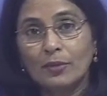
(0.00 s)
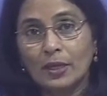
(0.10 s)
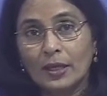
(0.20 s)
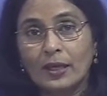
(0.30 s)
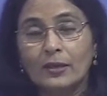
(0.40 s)

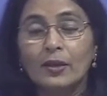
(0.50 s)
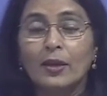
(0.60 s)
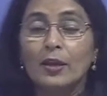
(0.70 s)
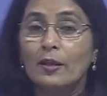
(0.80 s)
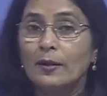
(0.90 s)
again
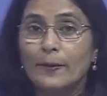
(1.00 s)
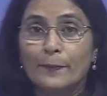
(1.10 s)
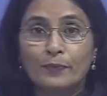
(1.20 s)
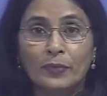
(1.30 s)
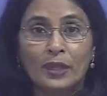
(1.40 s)

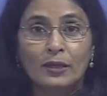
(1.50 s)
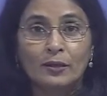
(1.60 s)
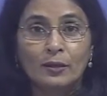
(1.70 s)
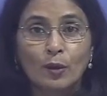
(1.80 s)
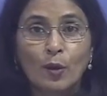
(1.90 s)

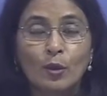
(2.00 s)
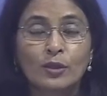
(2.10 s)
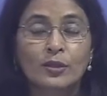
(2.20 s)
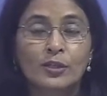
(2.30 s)
all the